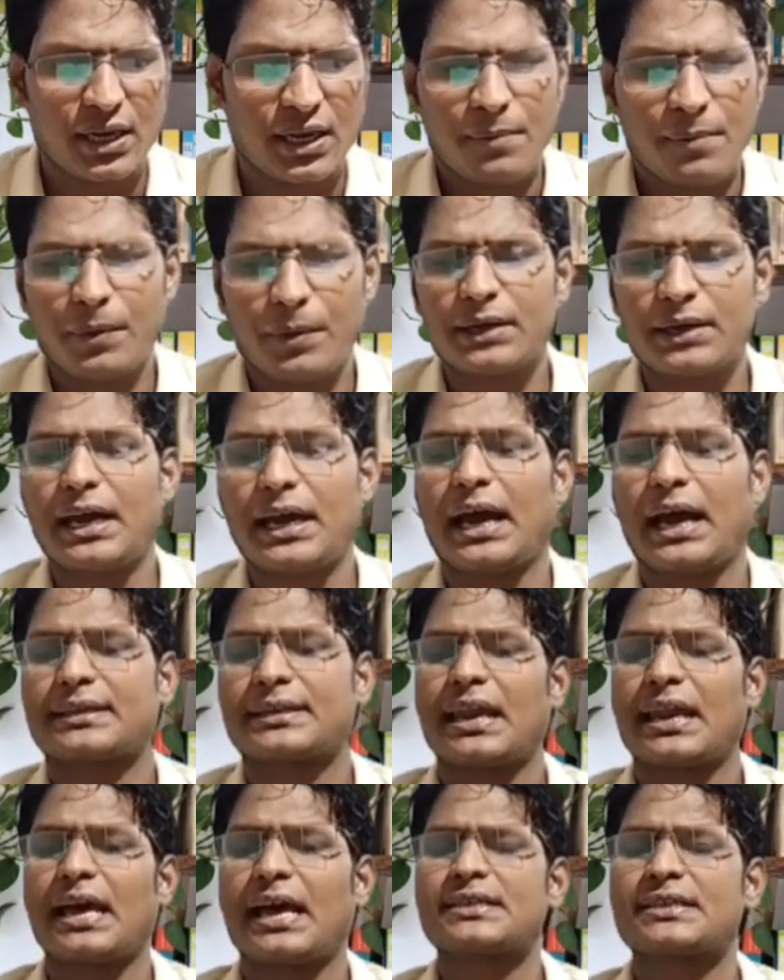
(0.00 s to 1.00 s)
But
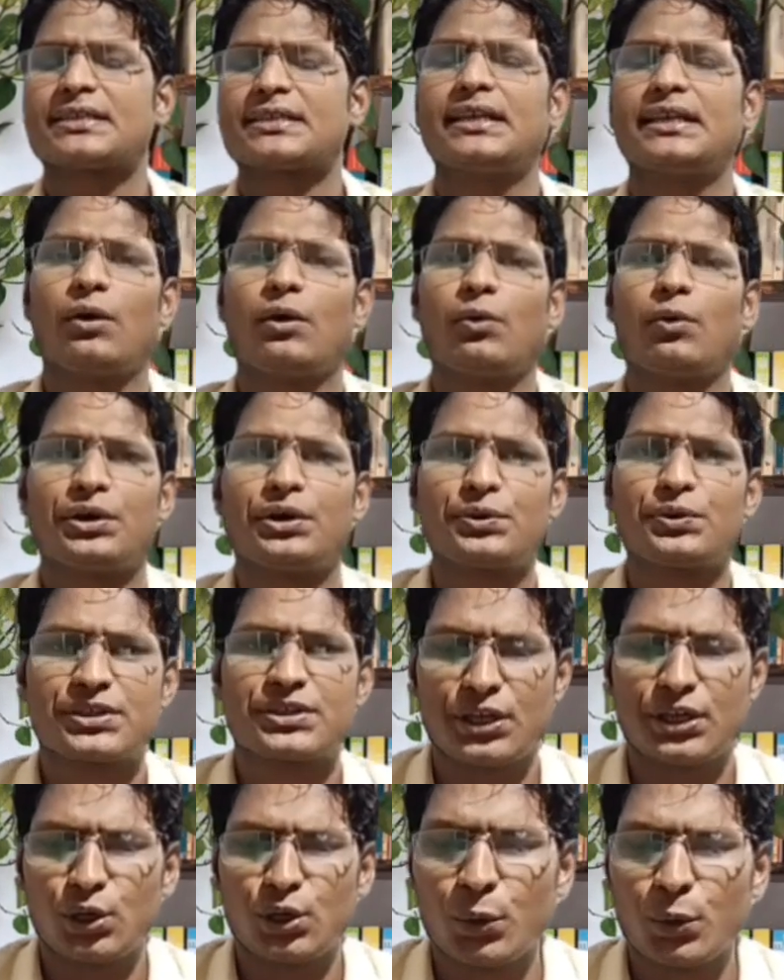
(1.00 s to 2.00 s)
lastly I want to
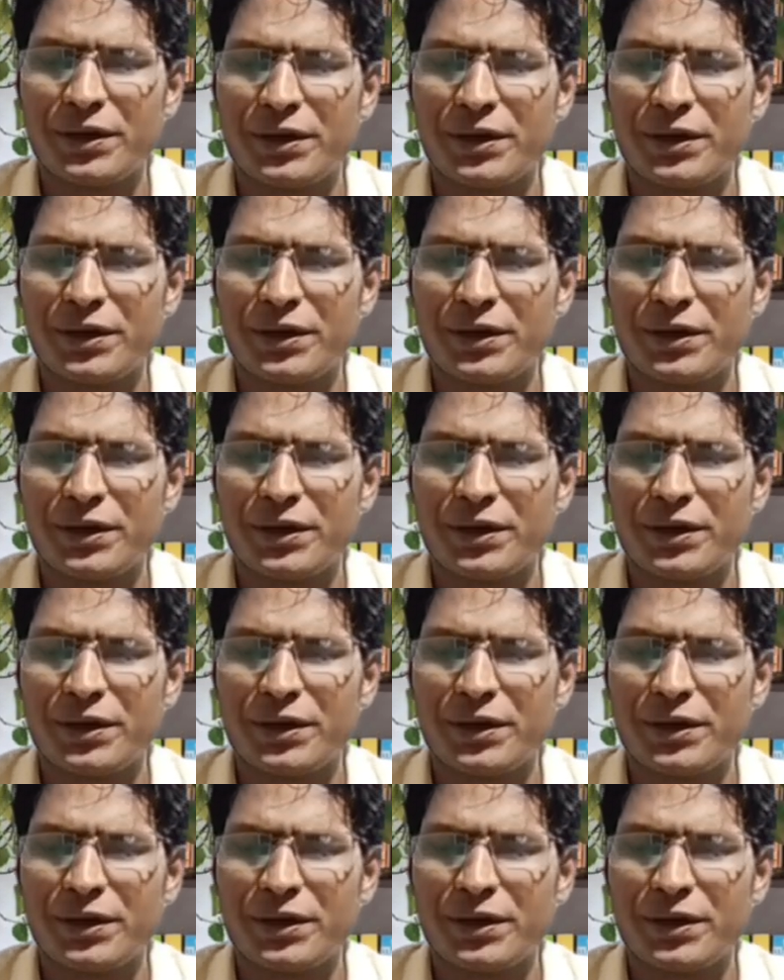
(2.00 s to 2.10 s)
say no